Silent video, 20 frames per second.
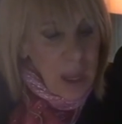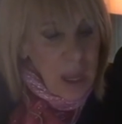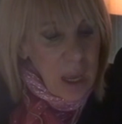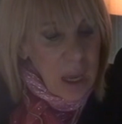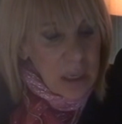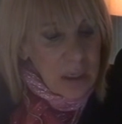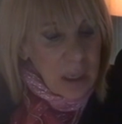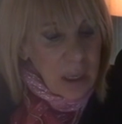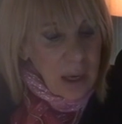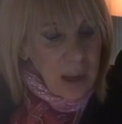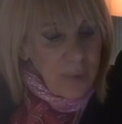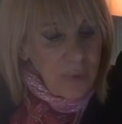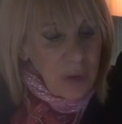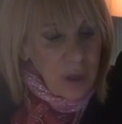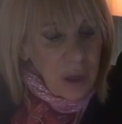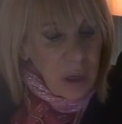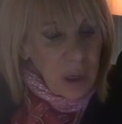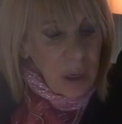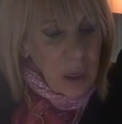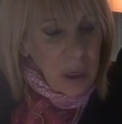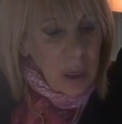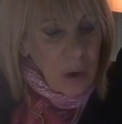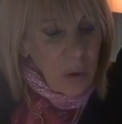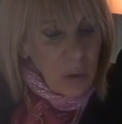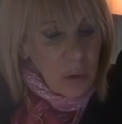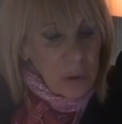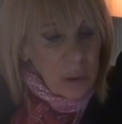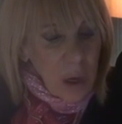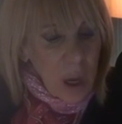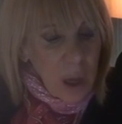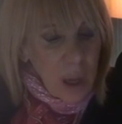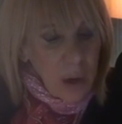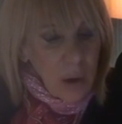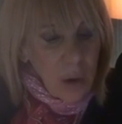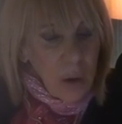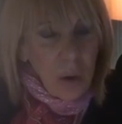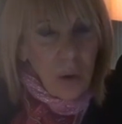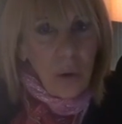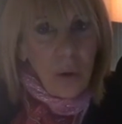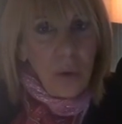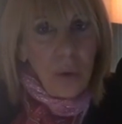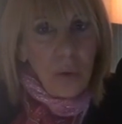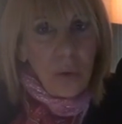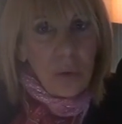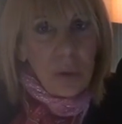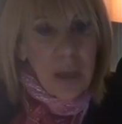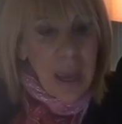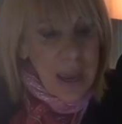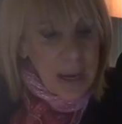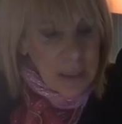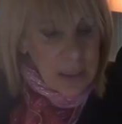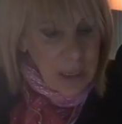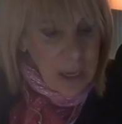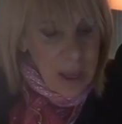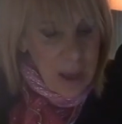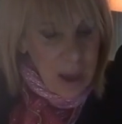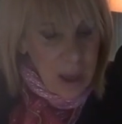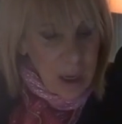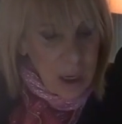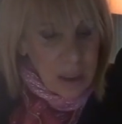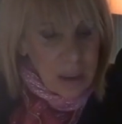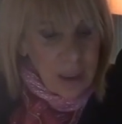He has an 11-year-old daughter who's acting out,